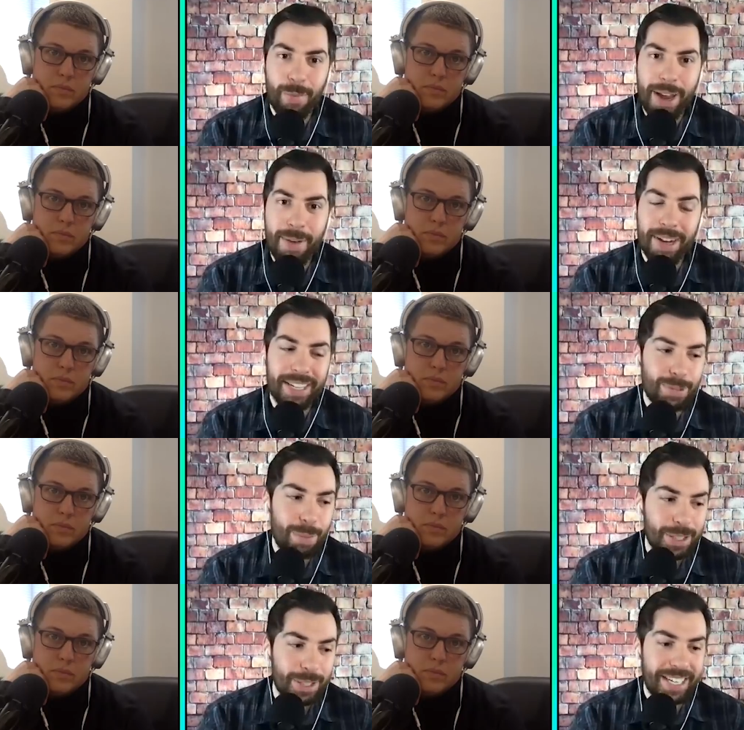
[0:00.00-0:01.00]
Speaker 1: from him, like,
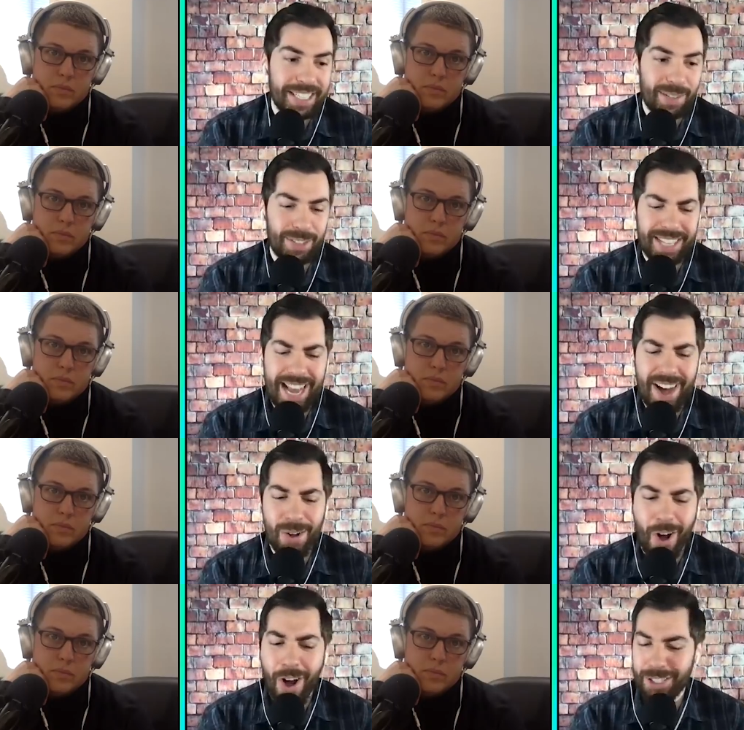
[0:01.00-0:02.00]
especially because of just
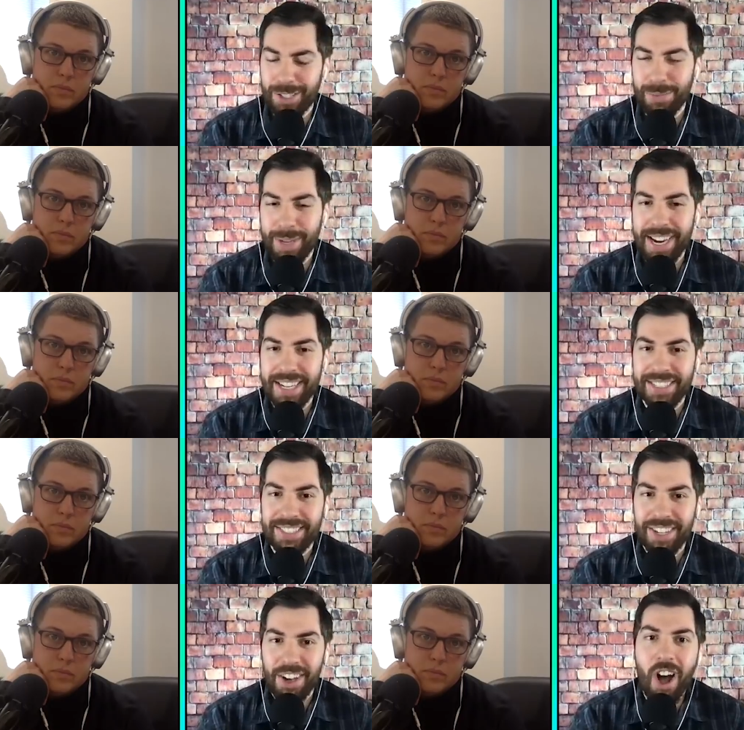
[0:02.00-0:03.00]
how awesome he
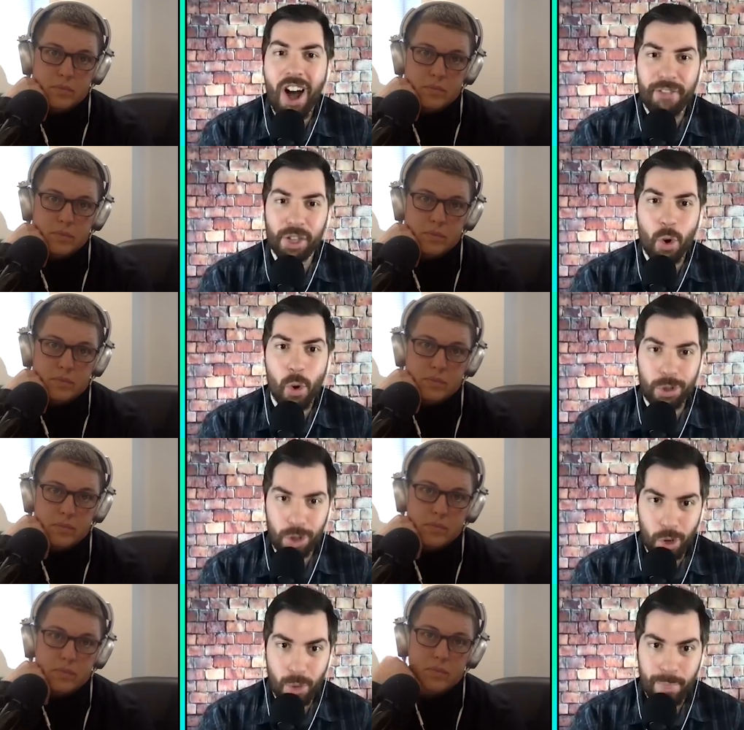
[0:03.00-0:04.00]
is off the court,
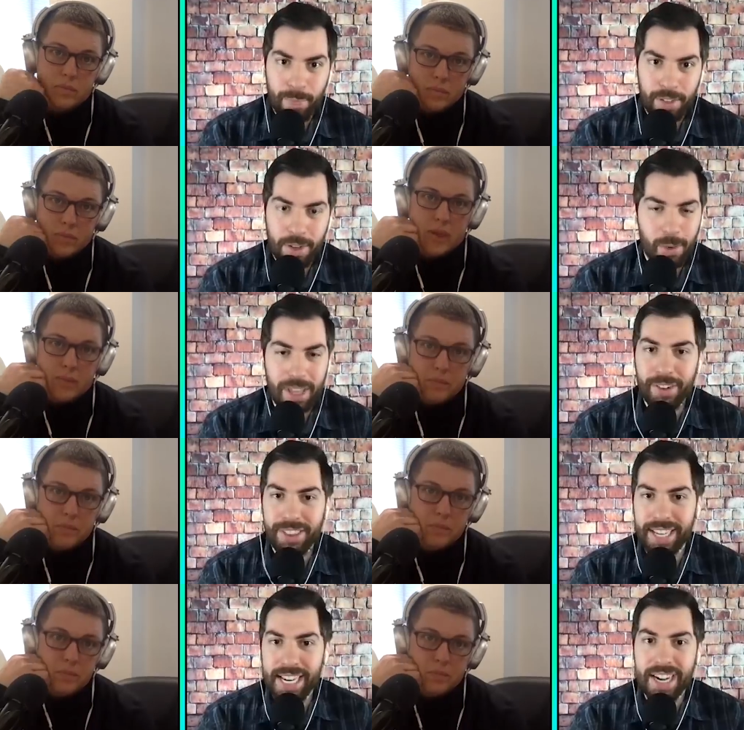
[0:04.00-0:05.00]
too. Yep. With
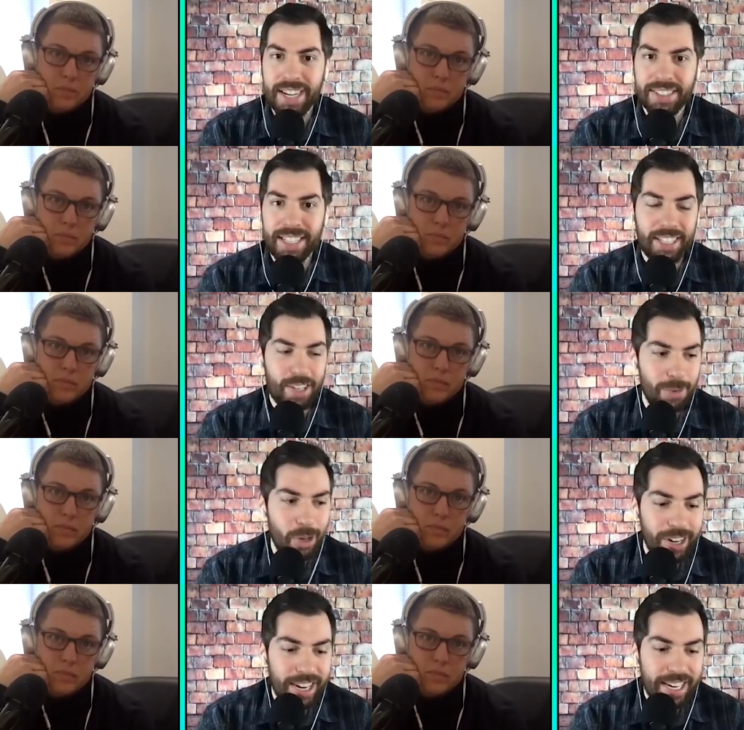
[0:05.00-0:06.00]
everything he does in the
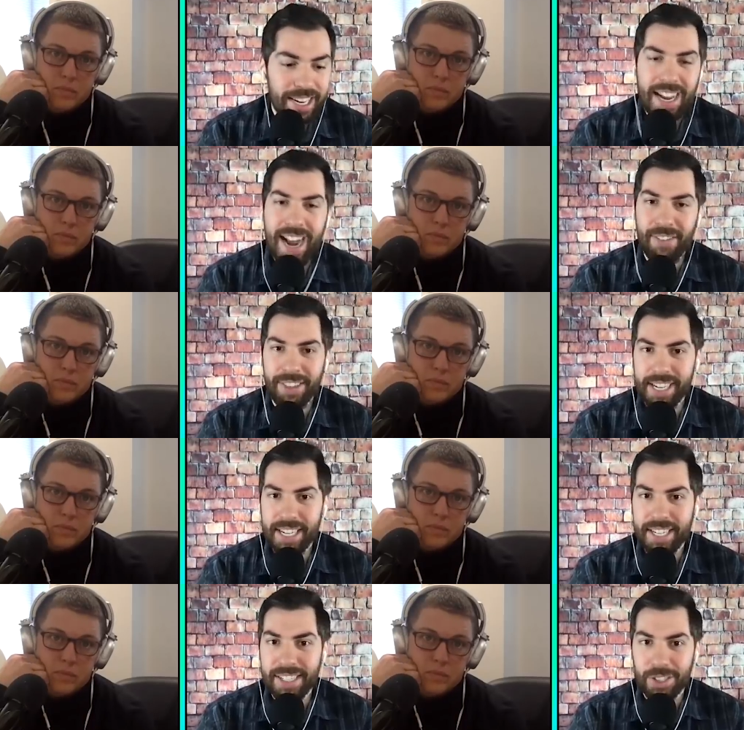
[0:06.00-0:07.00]
community, everything he
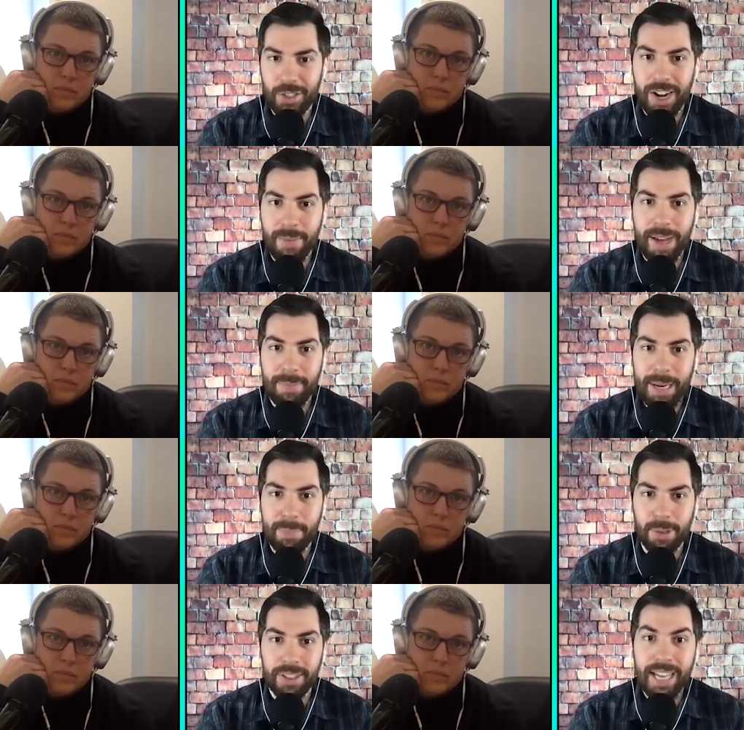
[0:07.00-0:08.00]
does to try to make
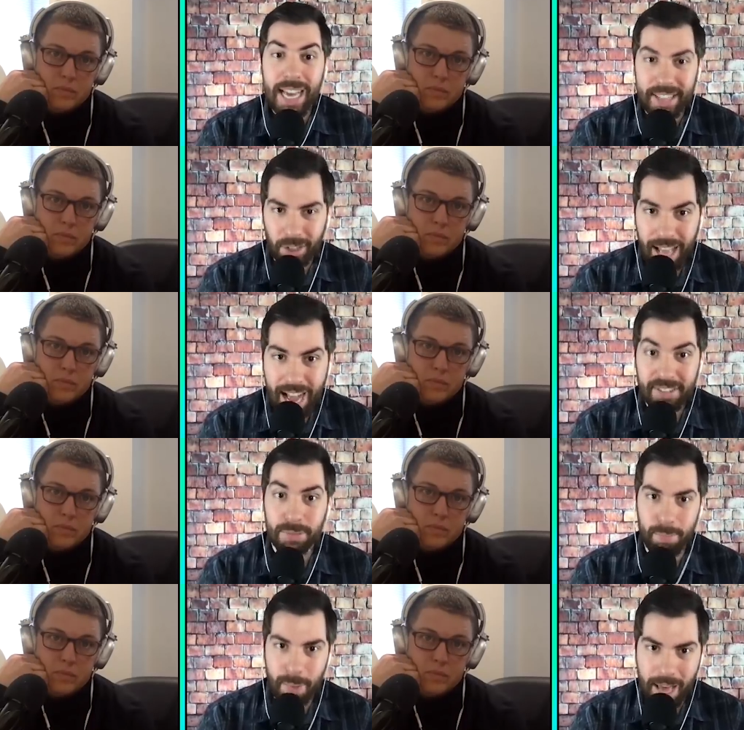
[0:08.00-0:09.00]
people and their
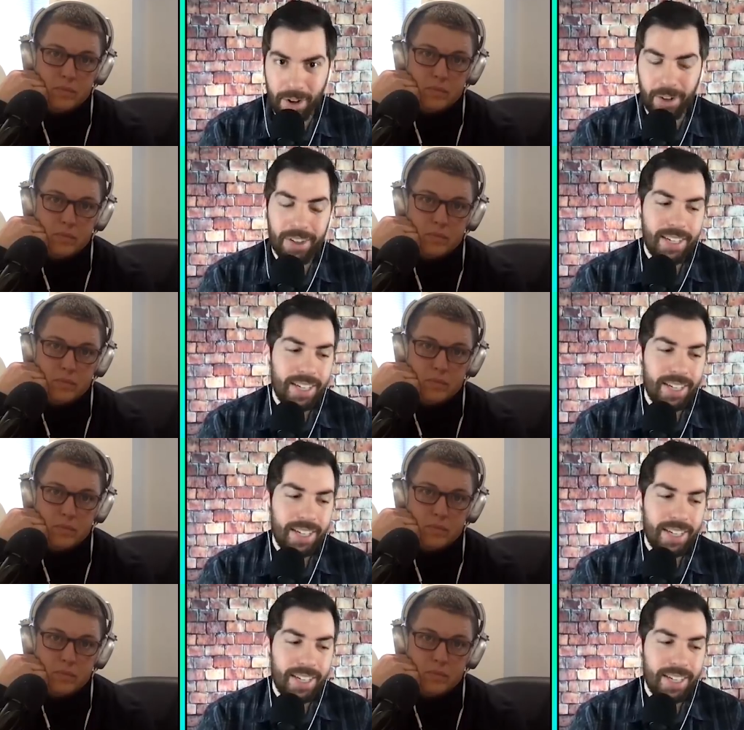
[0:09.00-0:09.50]
lives better.